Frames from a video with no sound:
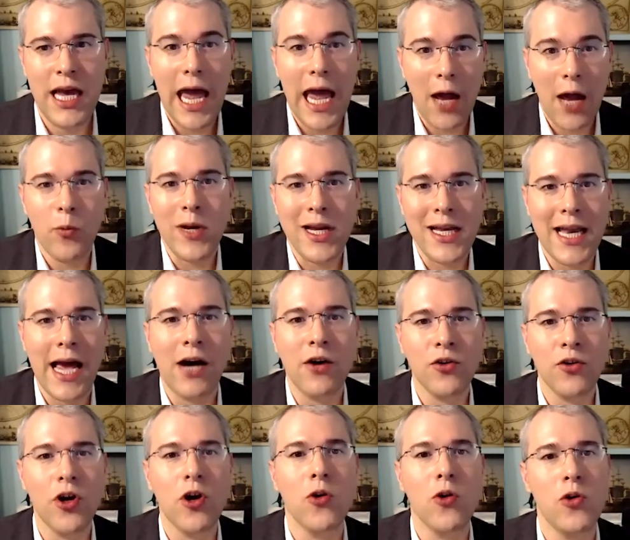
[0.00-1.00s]
And we now
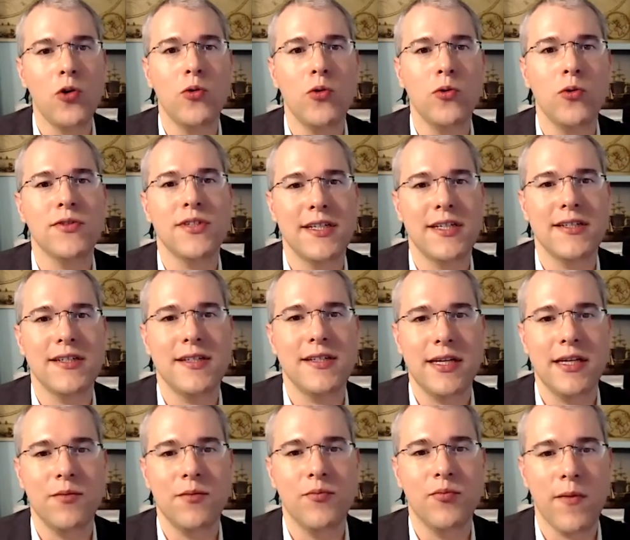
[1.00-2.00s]
know who will
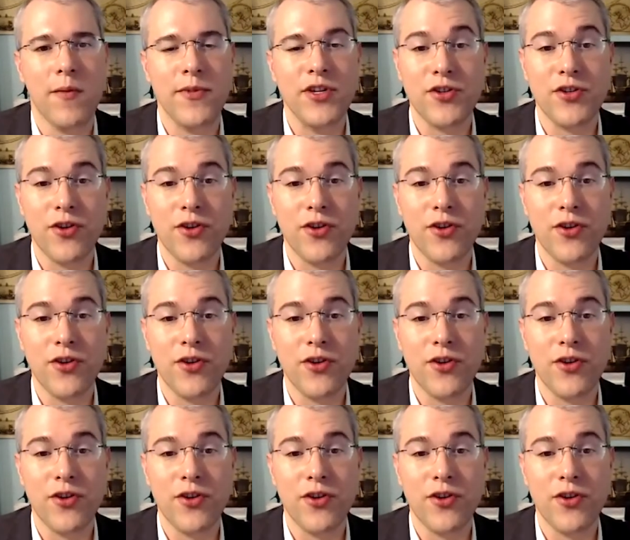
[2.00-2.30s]
succeed Prime Minister